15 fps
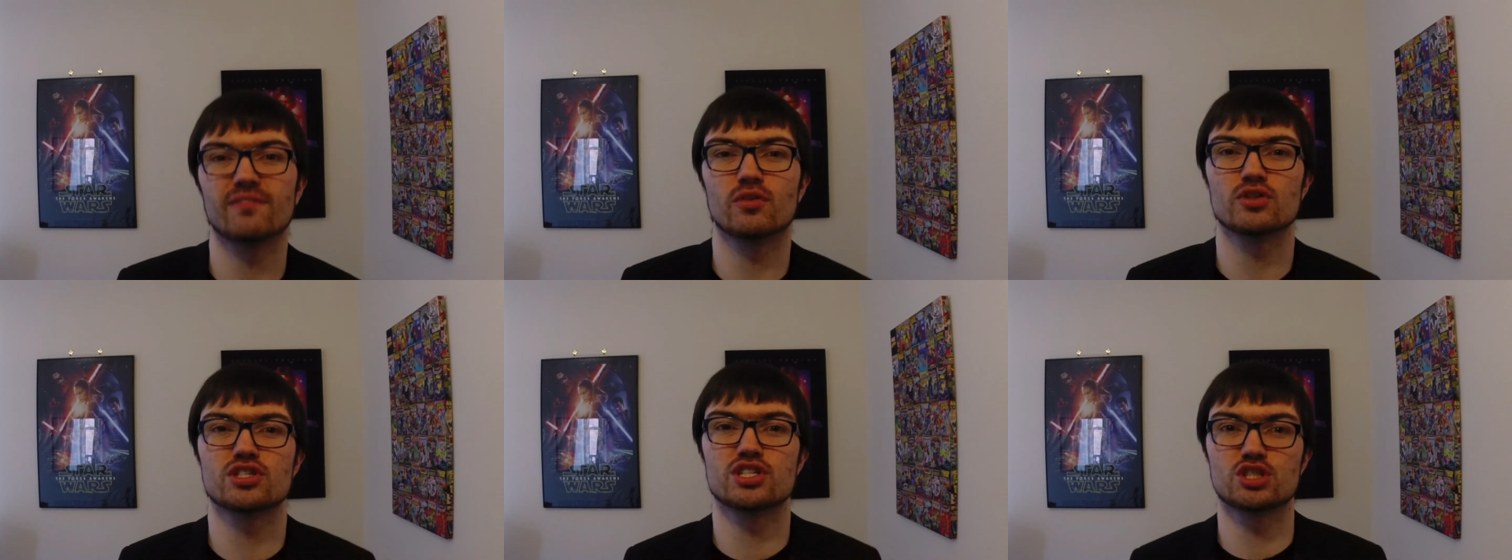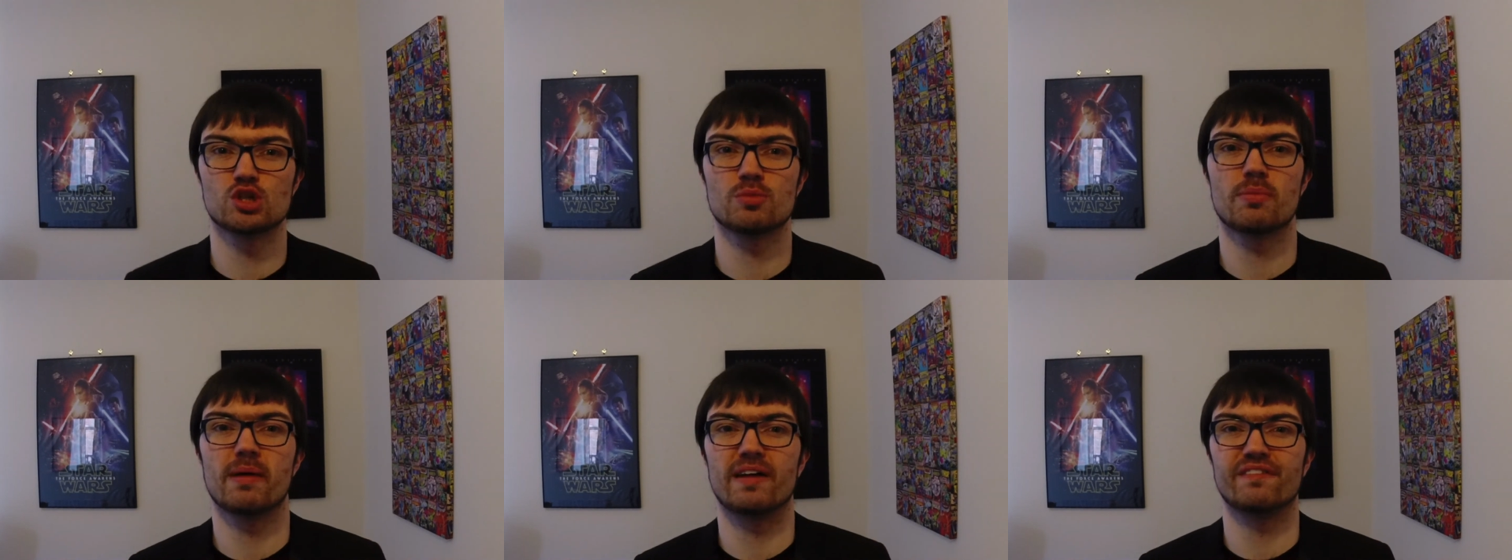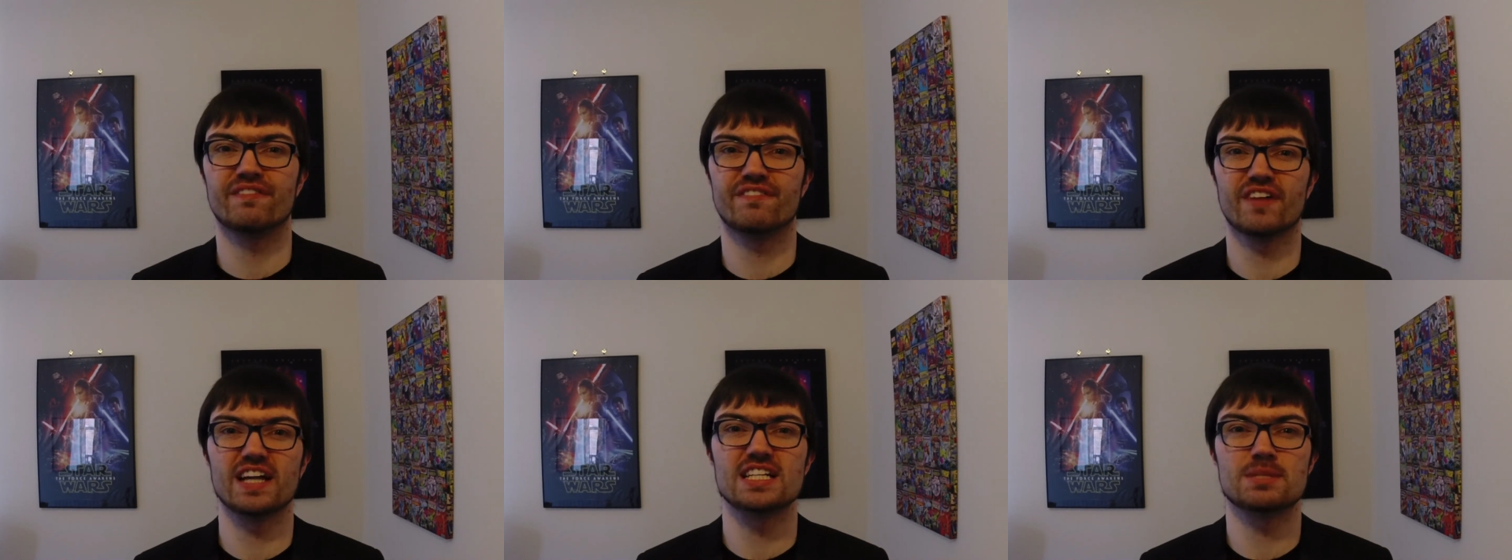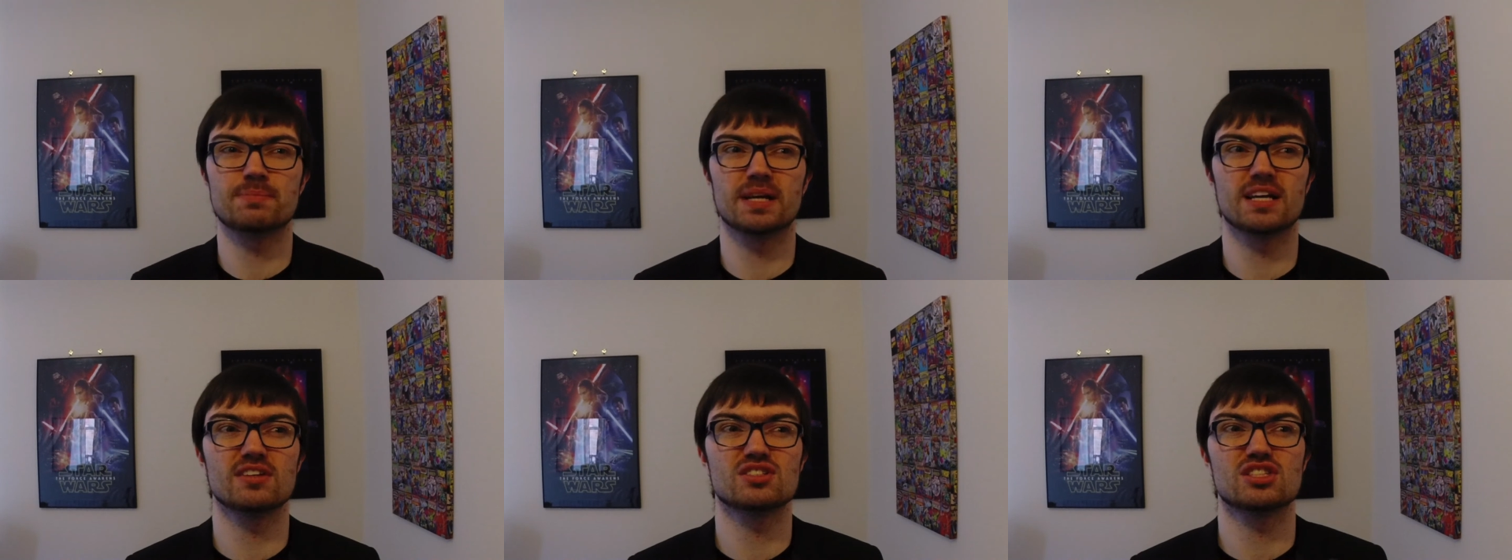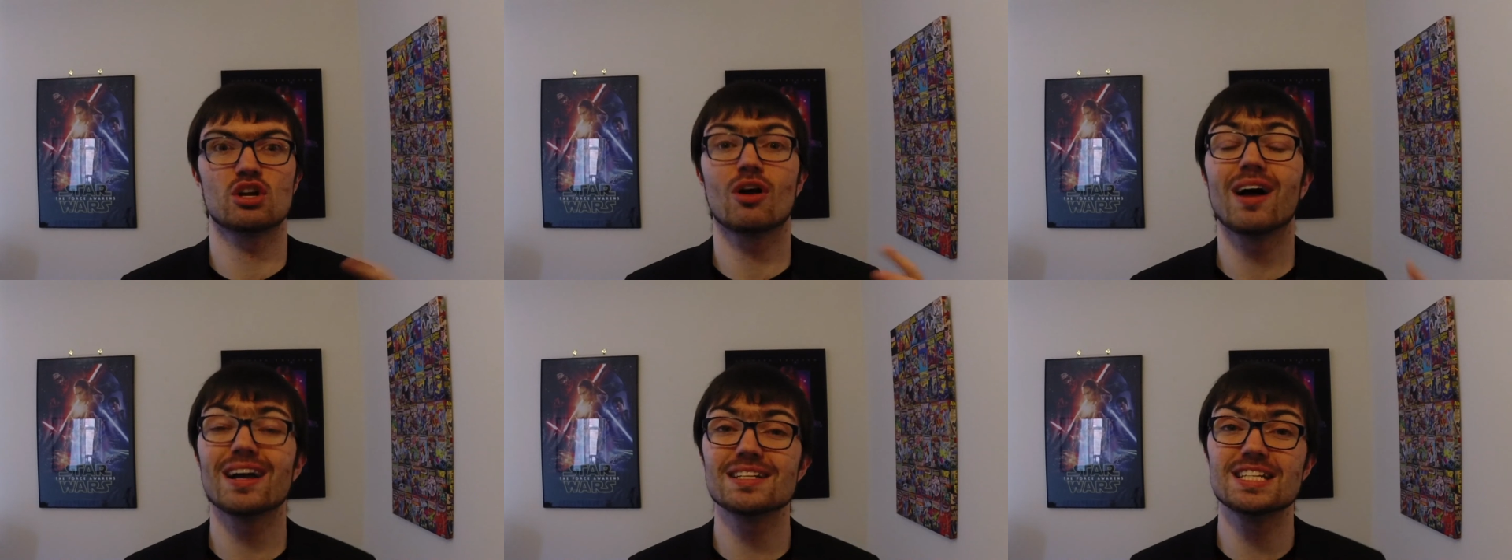vs Superman fight because
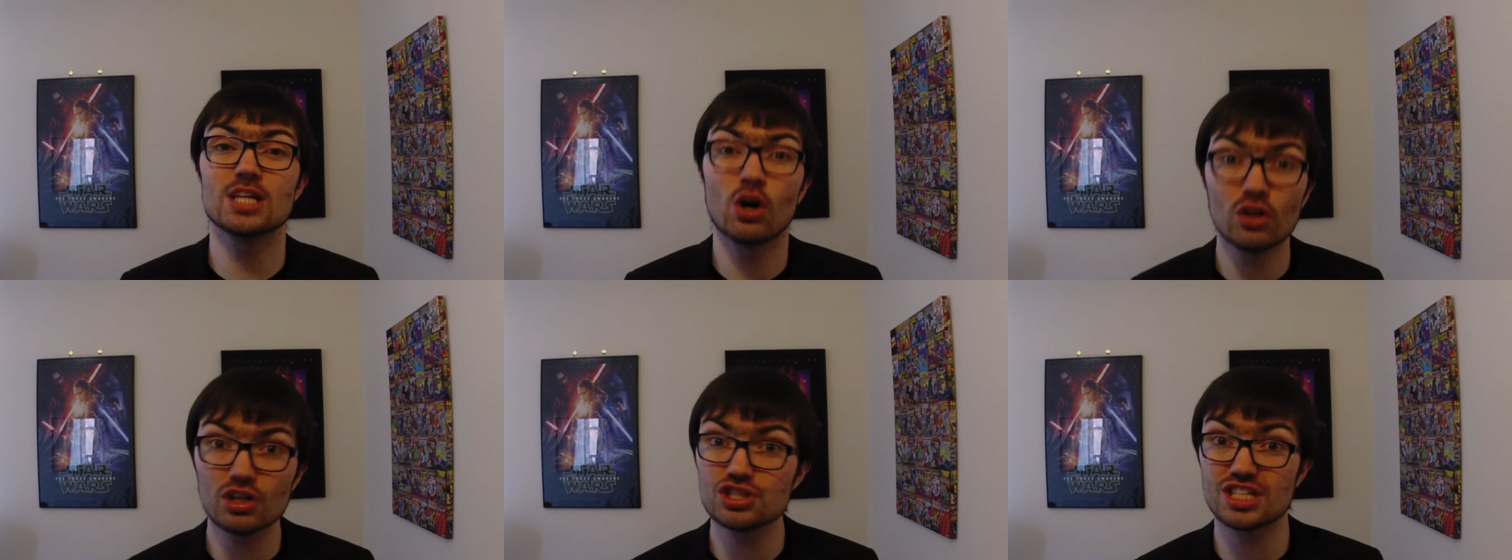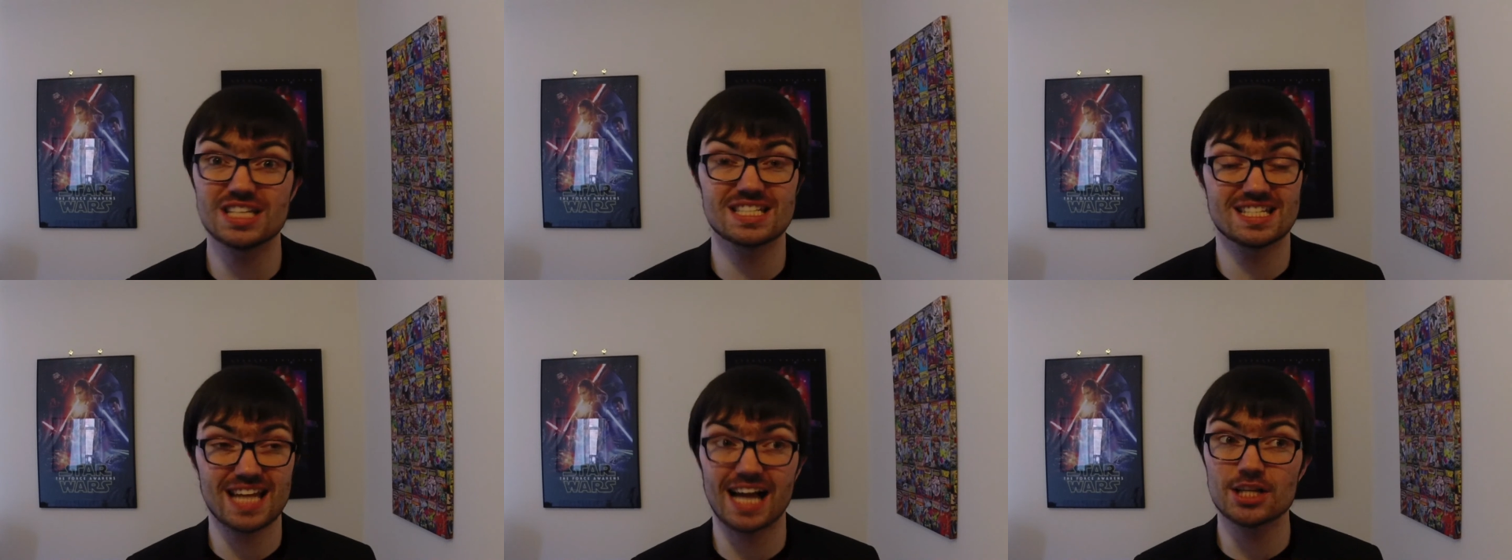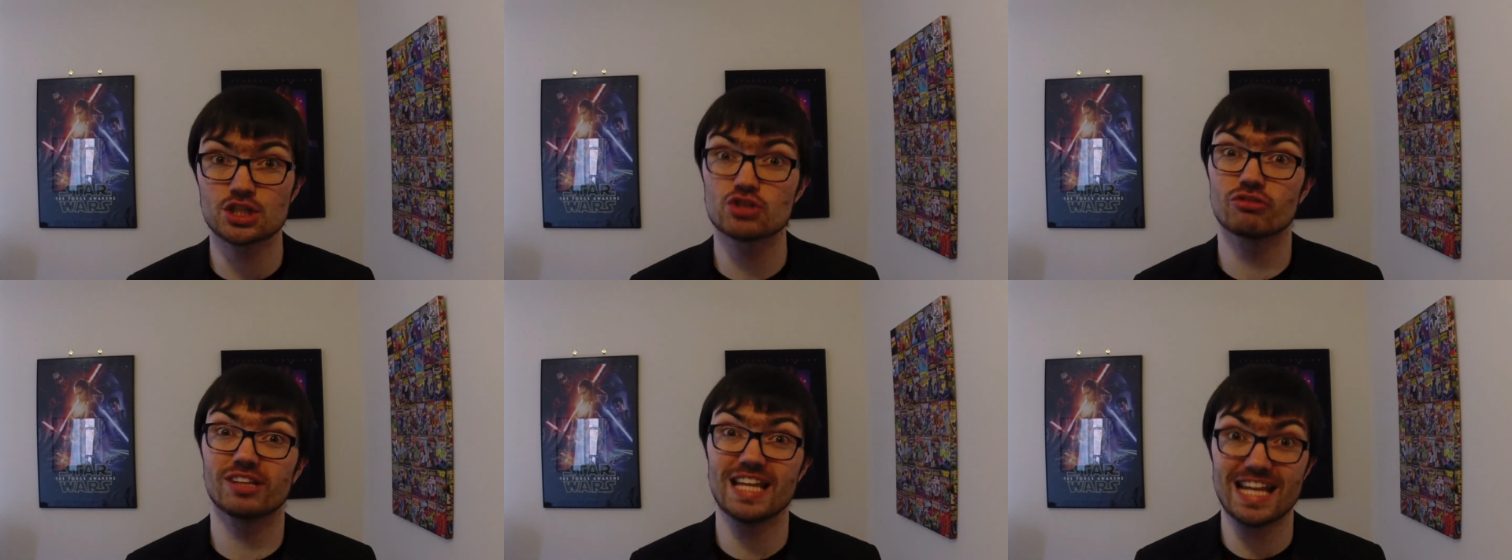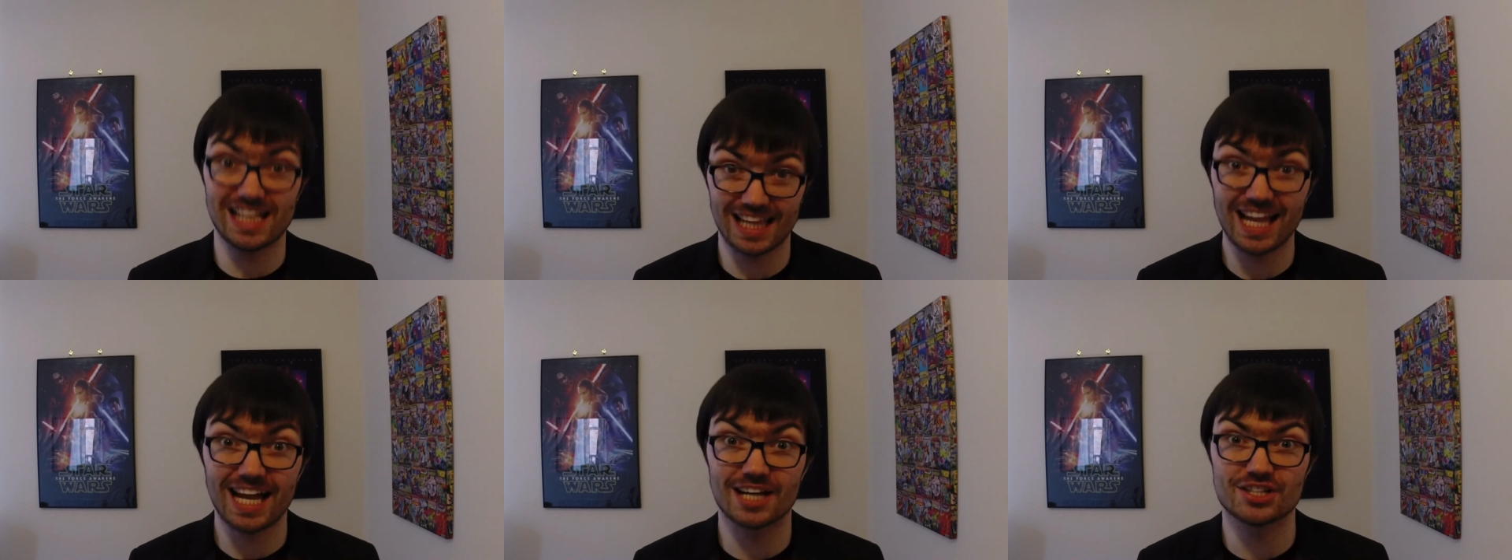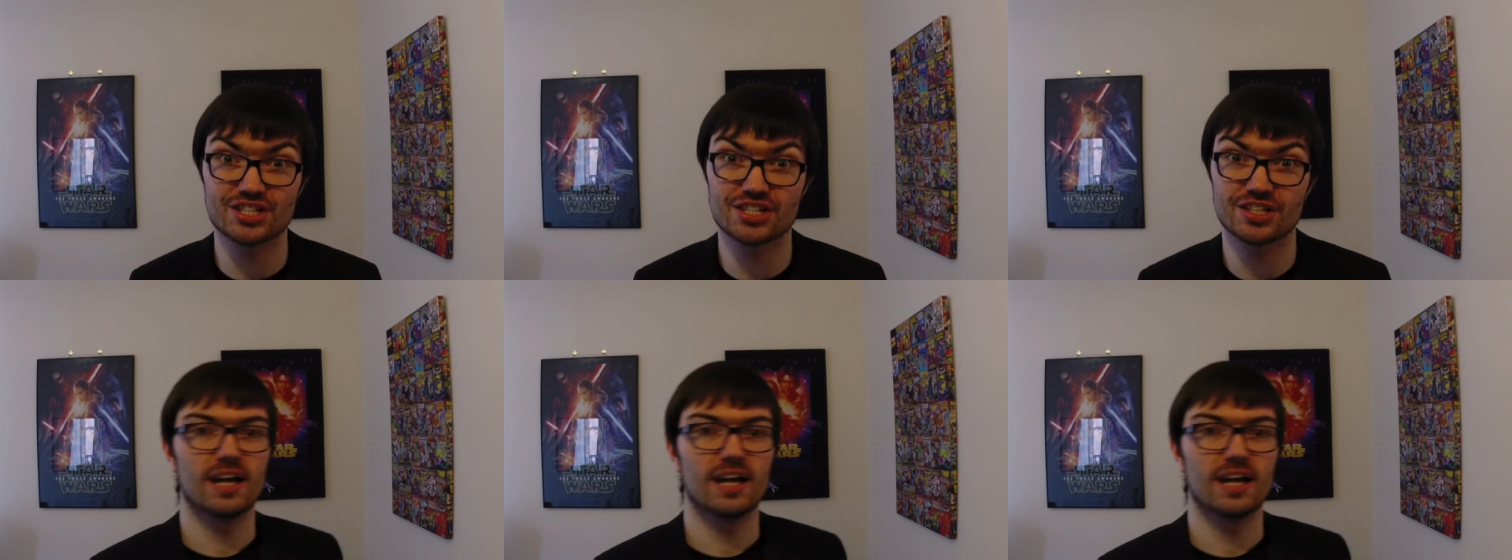their ideologies naturally clash.